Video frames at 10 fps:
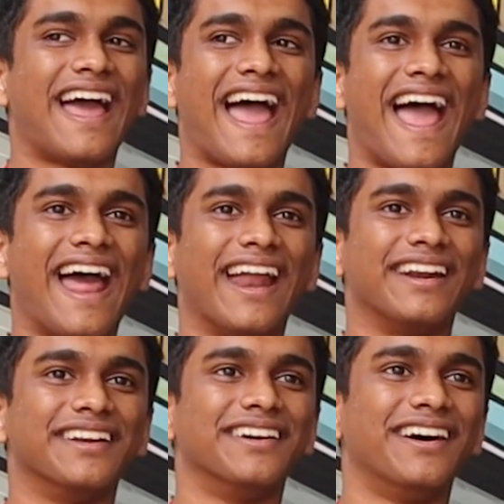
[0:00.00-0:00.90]
Oh.
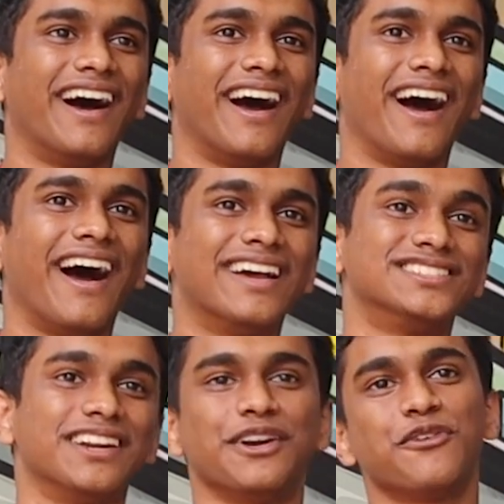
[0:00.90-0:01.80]
And
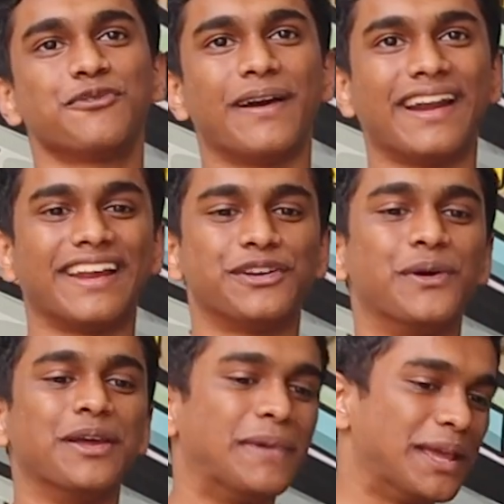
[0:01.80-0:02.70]
I started off by like
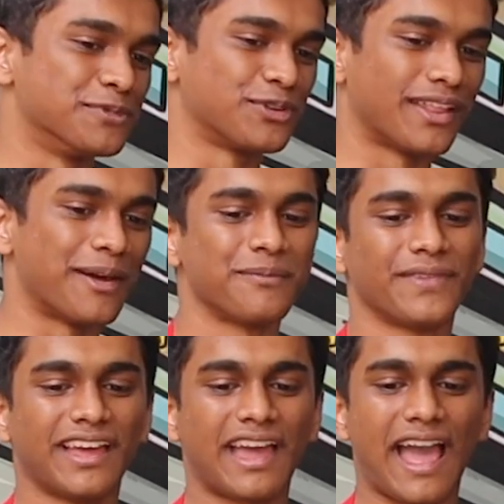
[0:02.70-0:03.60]
doing memes for
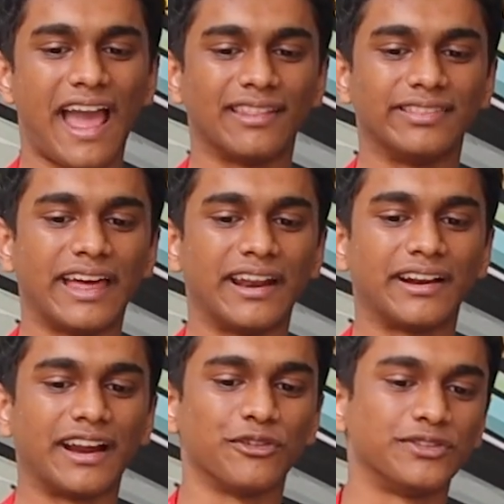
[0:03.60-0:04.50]
them. And
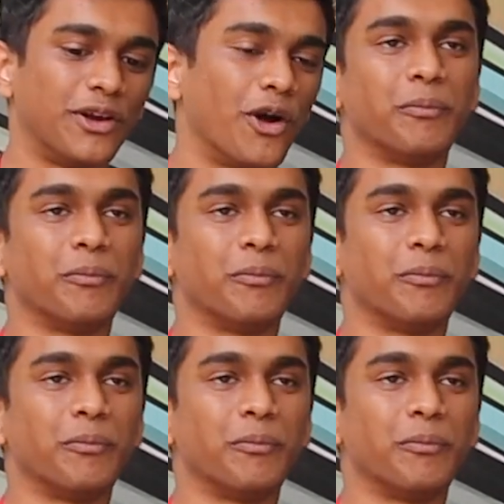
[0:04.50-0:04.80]
then kind of they